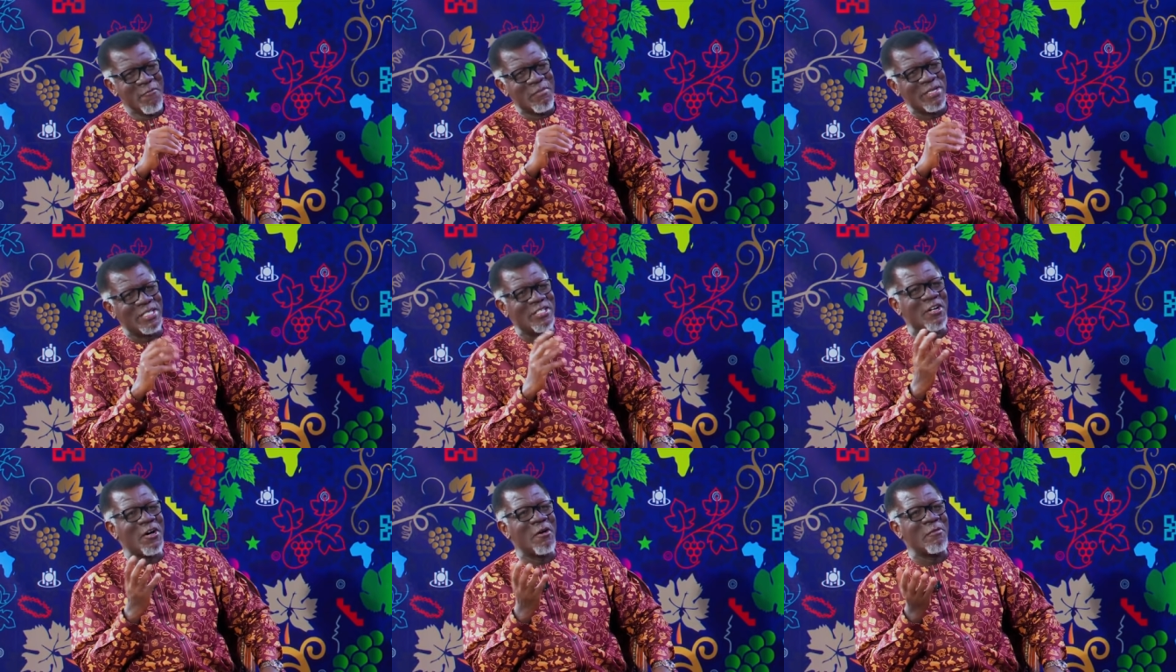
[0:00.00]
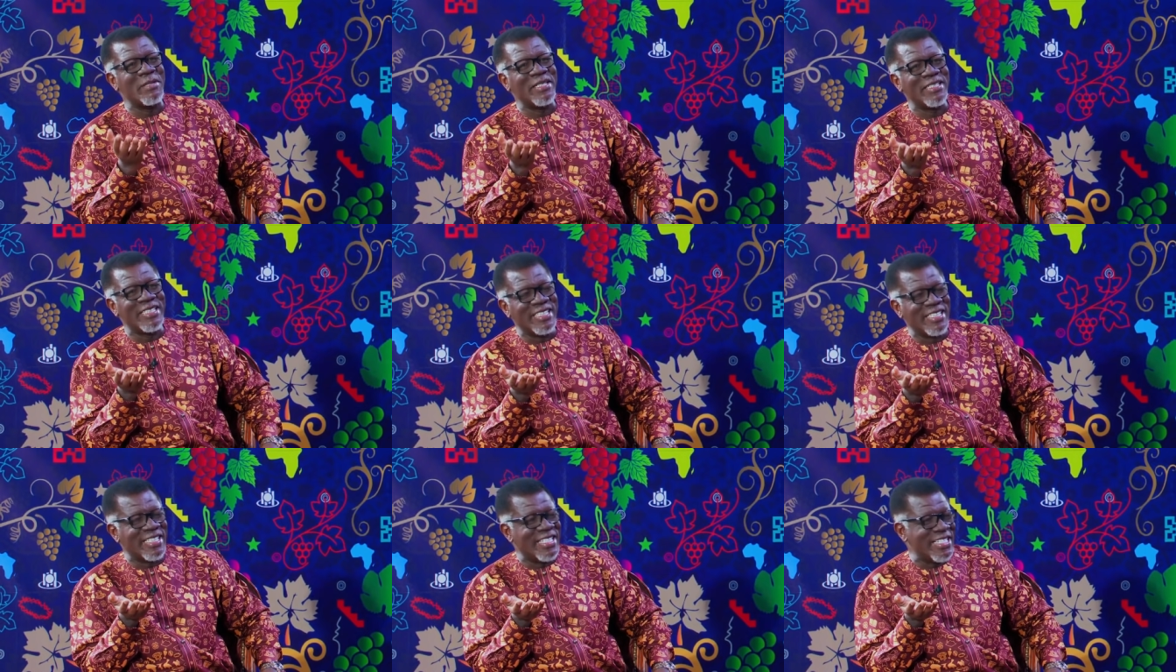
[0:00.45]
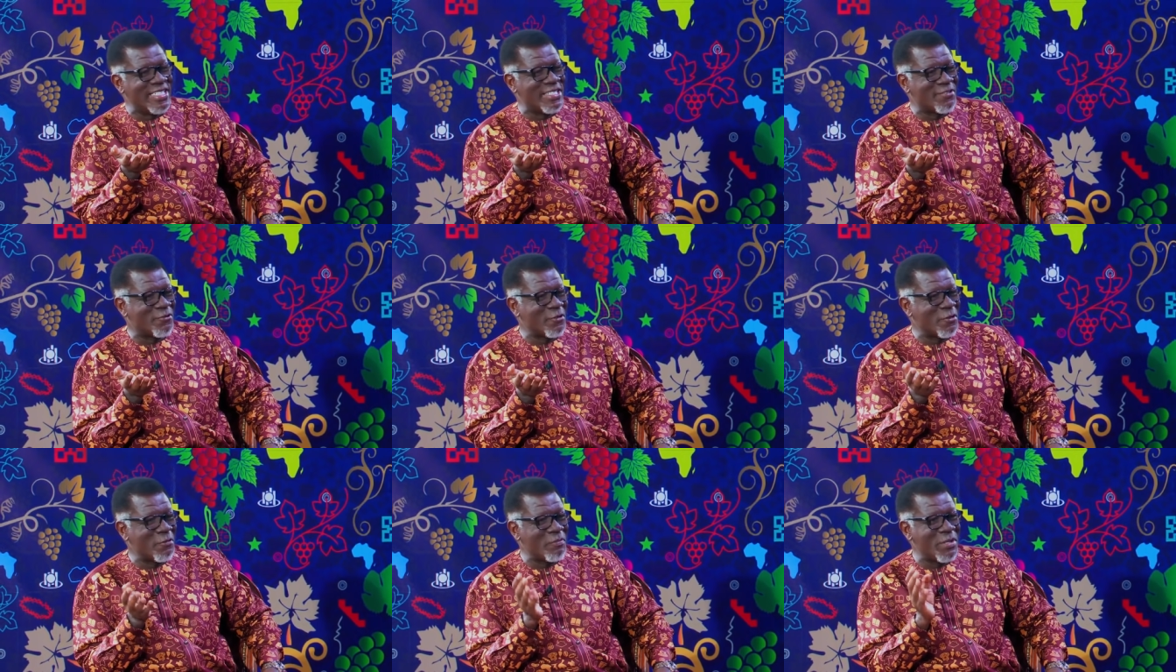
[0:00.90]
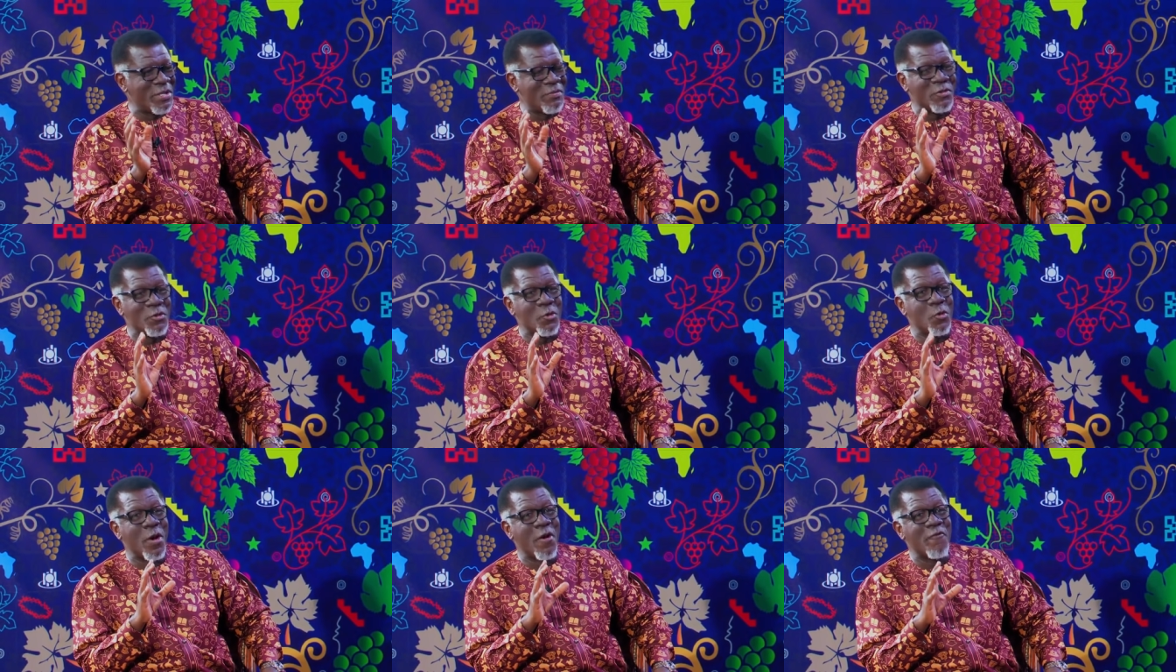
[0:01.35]
But normally it's for
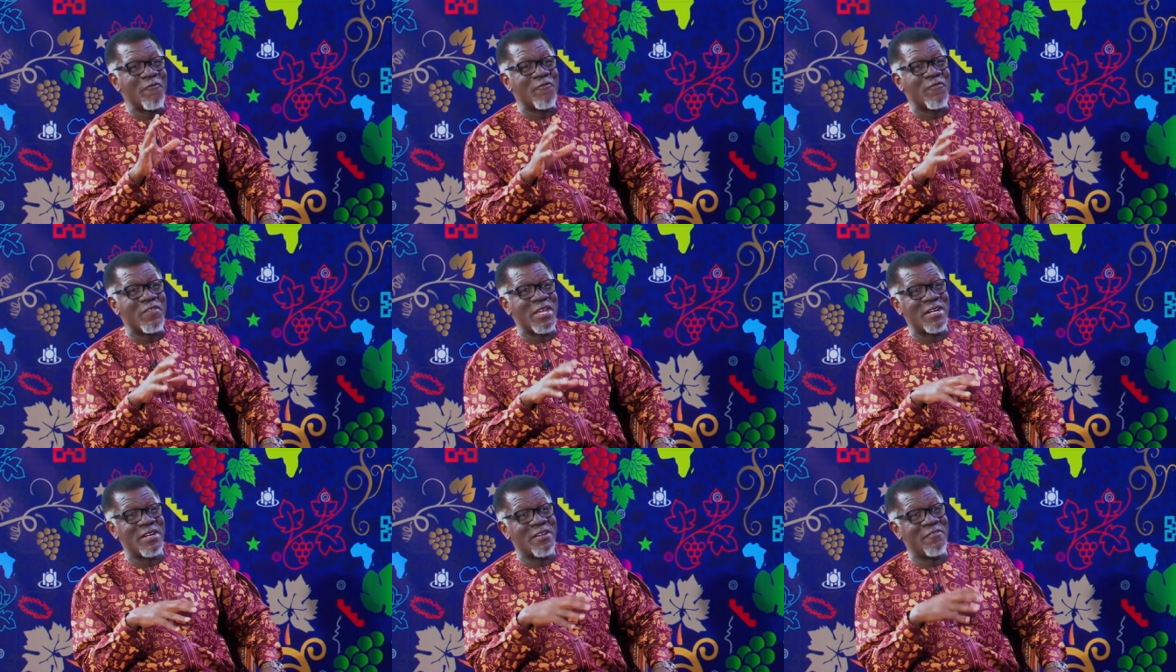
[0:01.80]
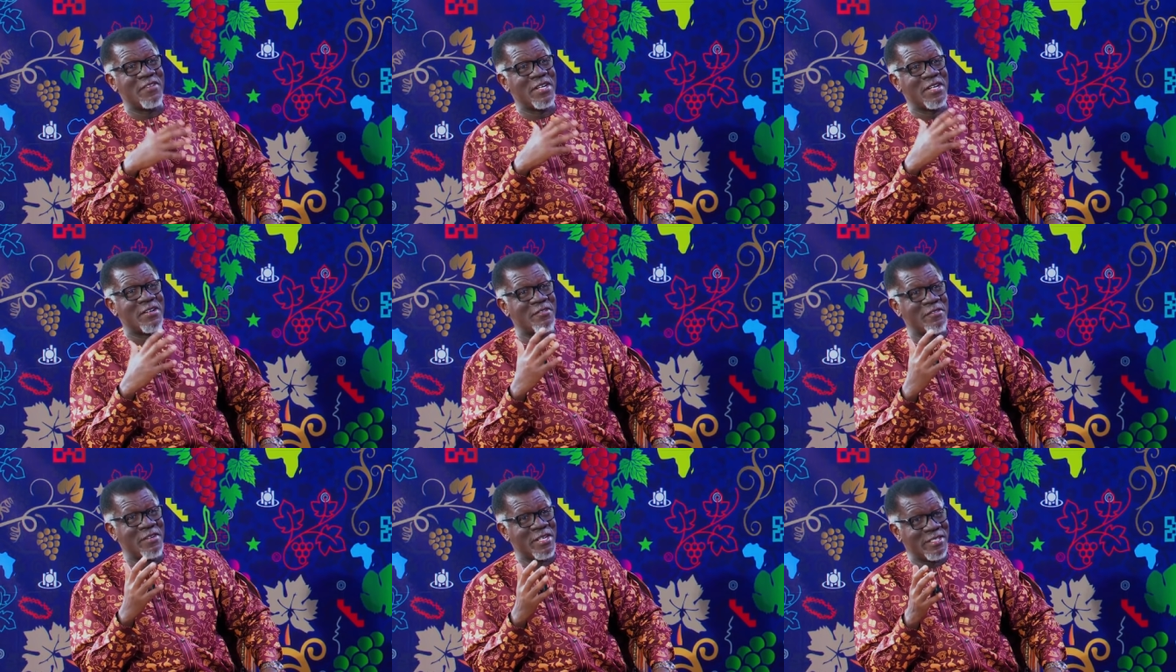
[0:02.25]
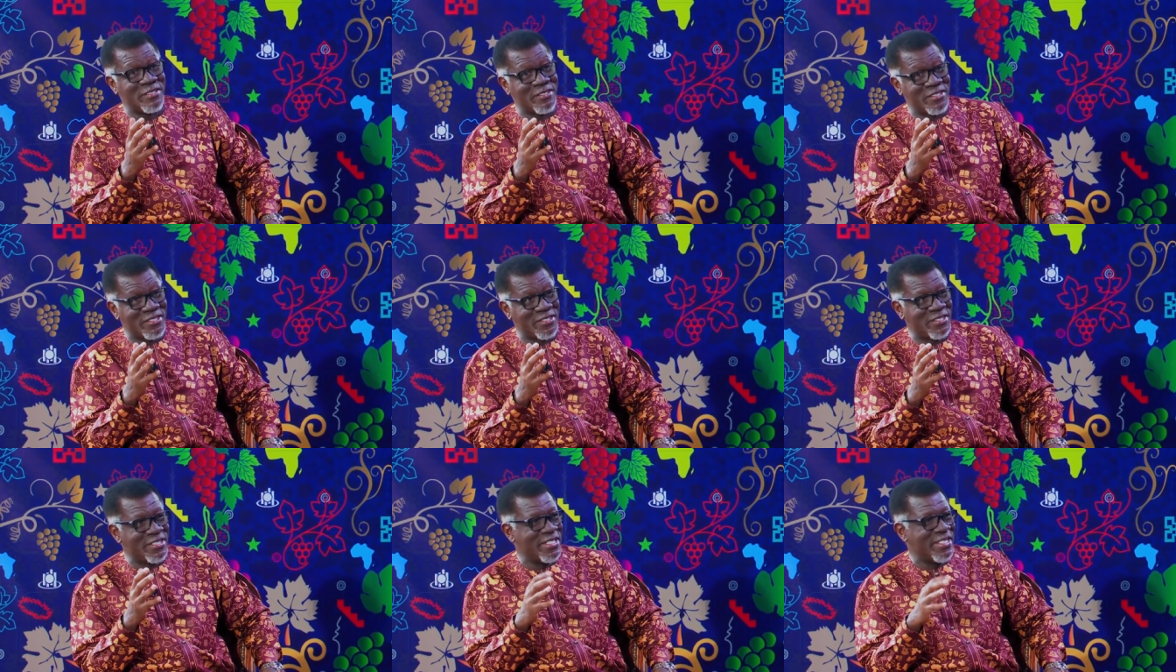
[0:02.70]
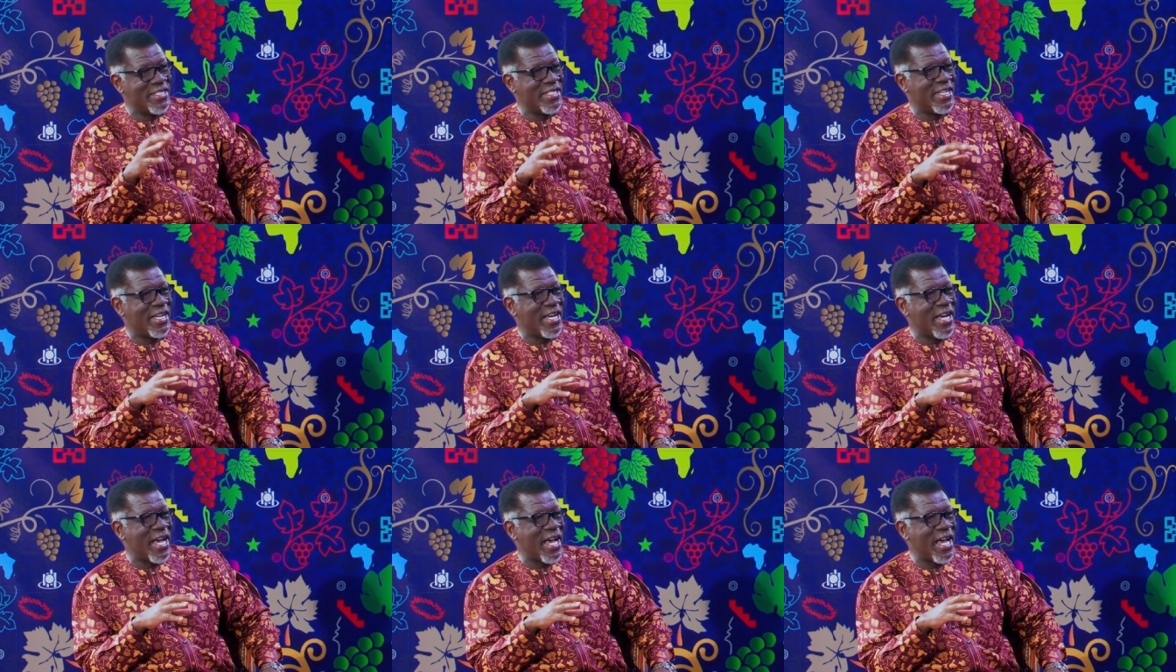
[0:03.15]
people who are very, very rich
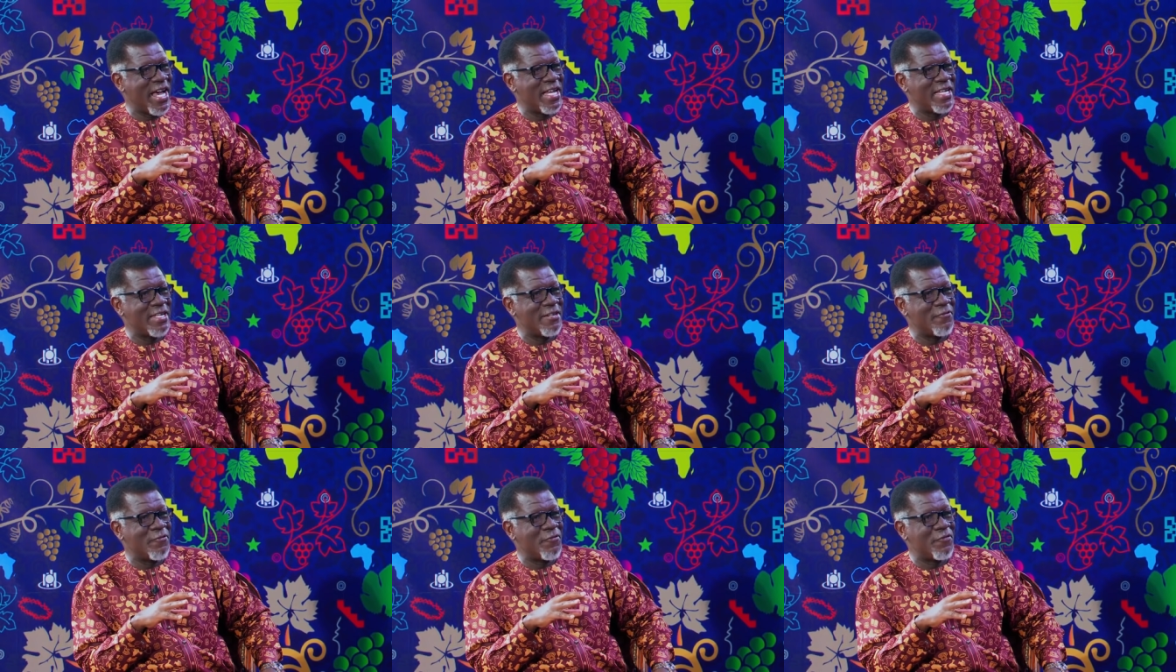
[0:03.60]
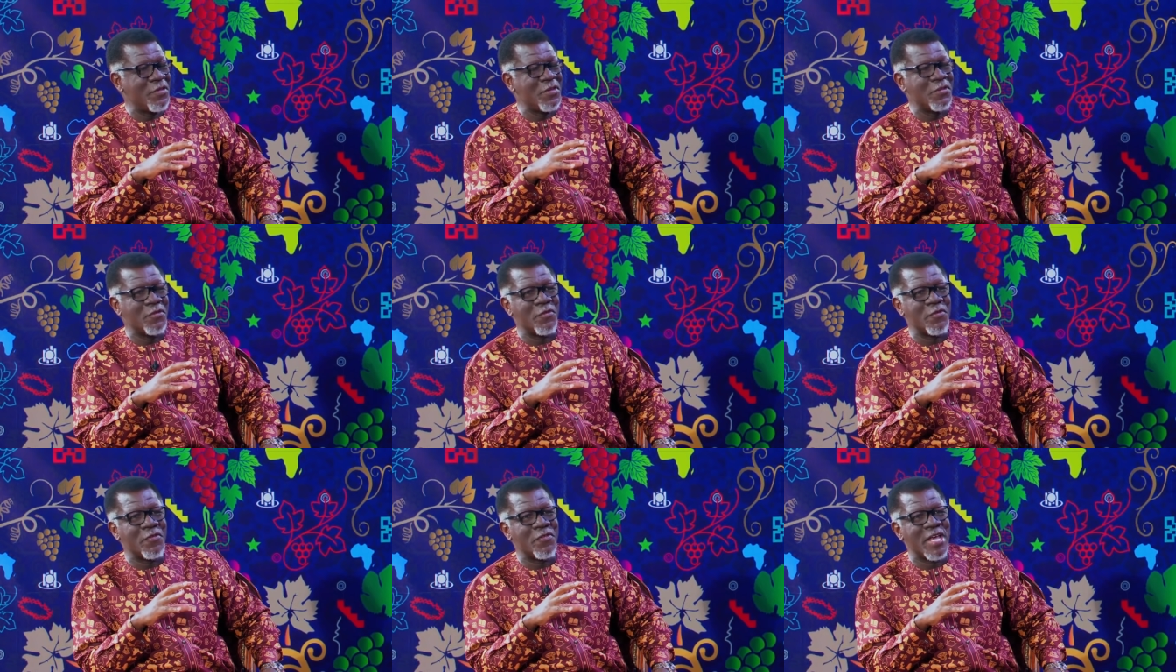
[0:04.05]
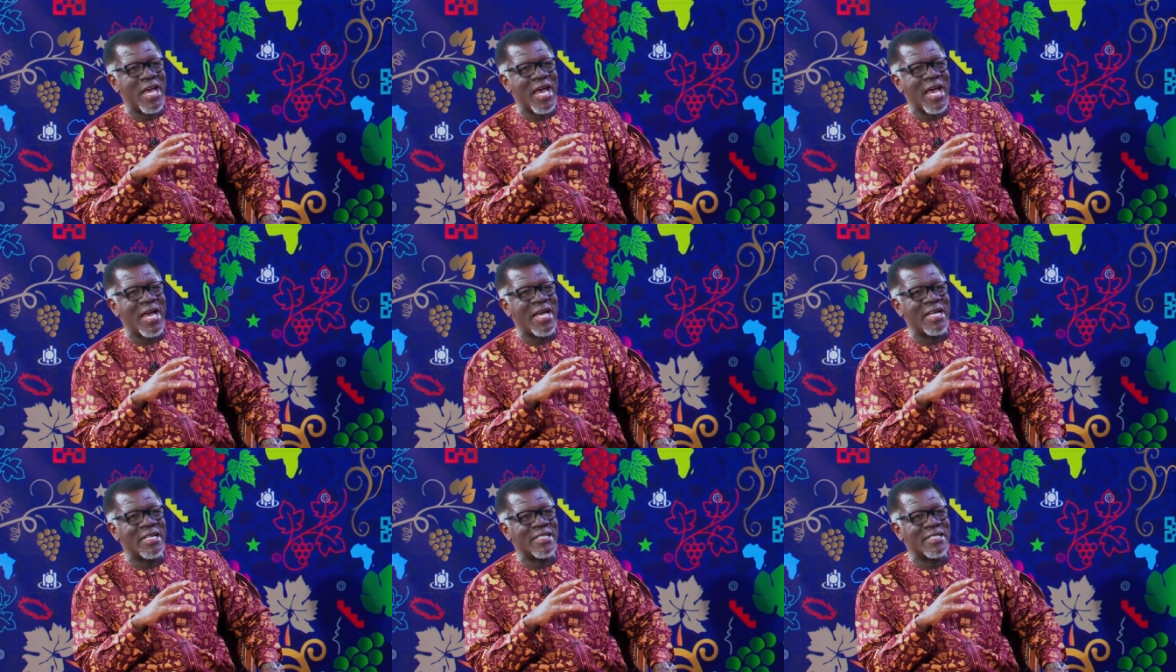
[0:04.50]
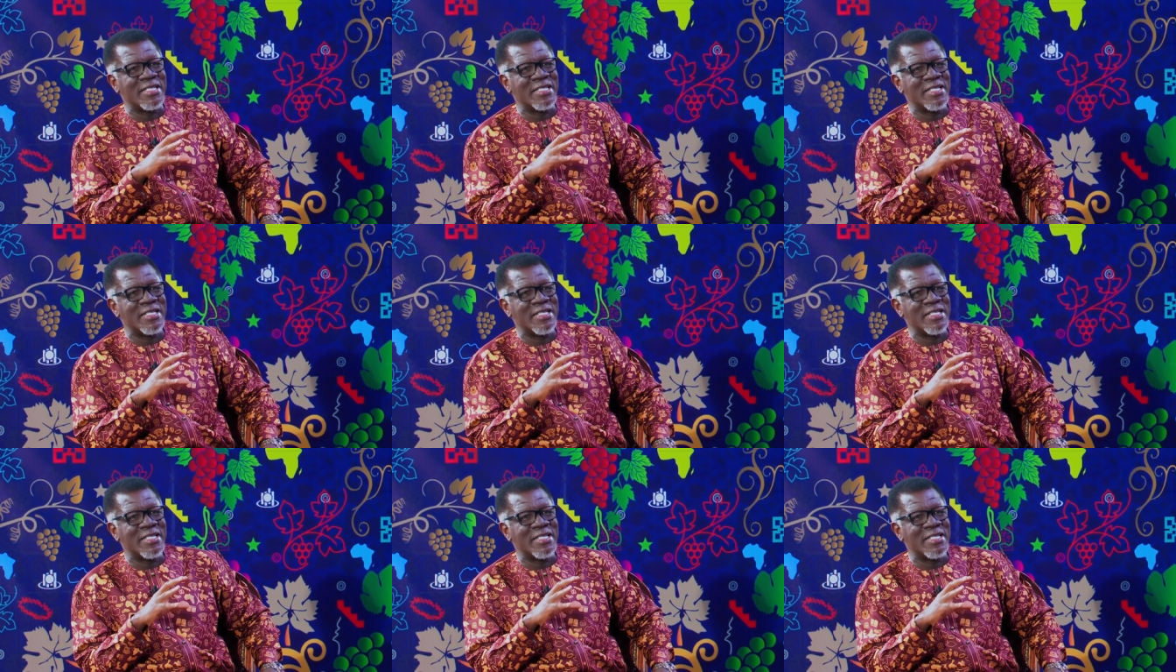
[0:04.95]
and feel that